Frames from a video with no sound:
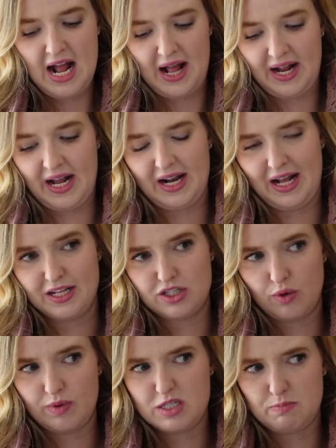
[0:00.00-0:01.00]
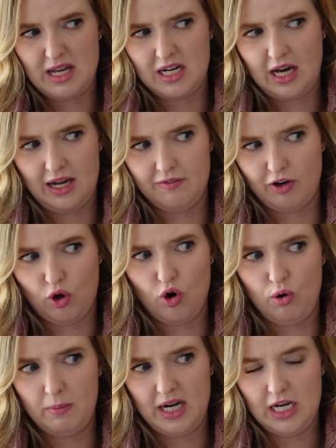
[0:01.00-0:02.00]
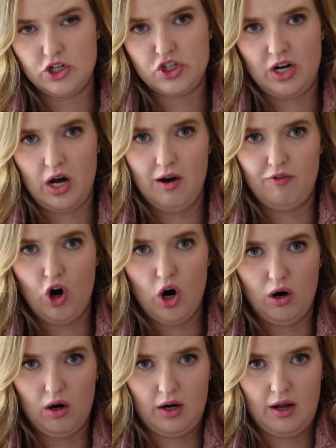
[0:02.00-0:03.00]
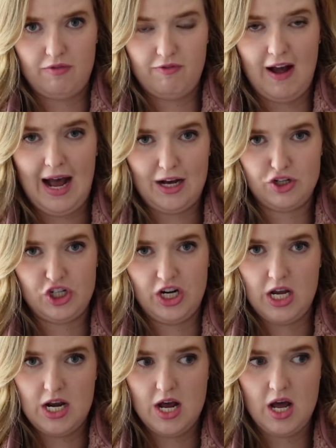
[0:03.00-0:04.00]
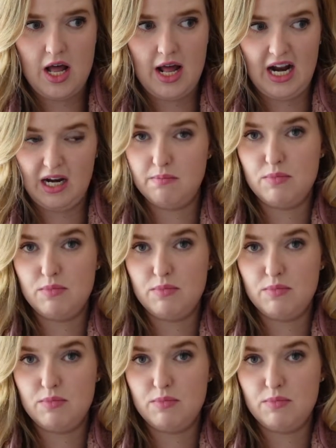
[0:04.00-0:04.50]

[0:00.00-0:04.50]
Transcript: And it's always been kind of a culmination of art, fashion, and